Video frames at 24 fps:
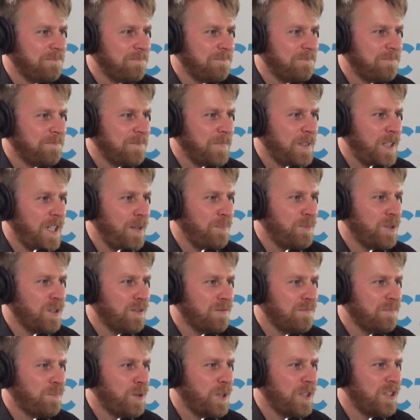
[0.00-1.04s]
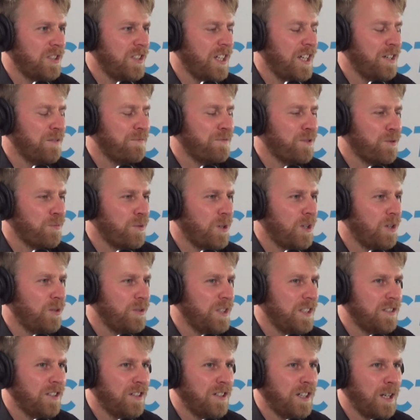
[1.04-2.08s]
Kept it pretty standard for a while, and then
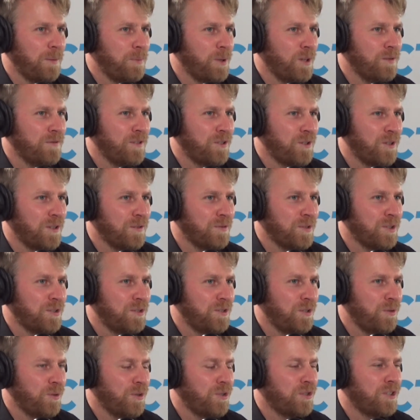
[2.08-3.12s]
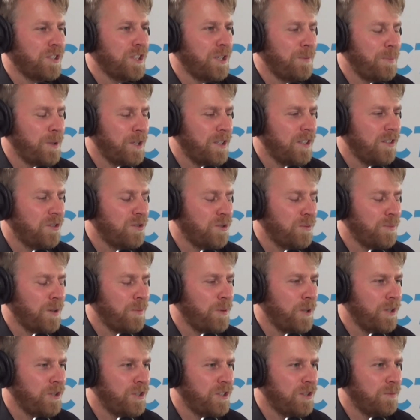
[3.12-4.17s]
did it up over kind of a 2 or 3 year period through my
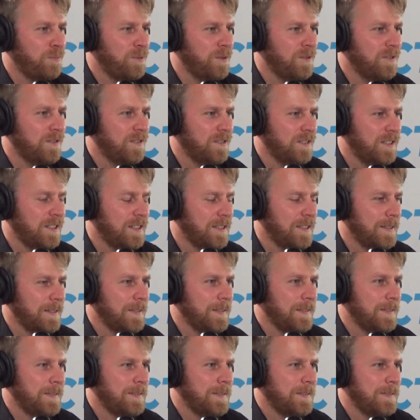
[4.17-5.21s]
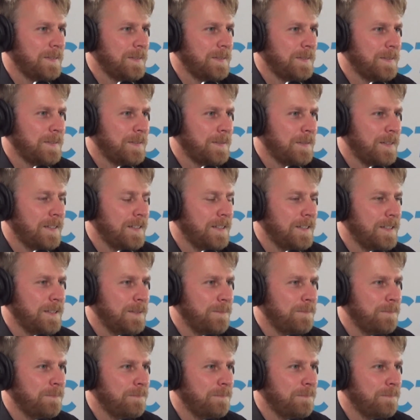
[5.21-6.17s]
apprenticeship, and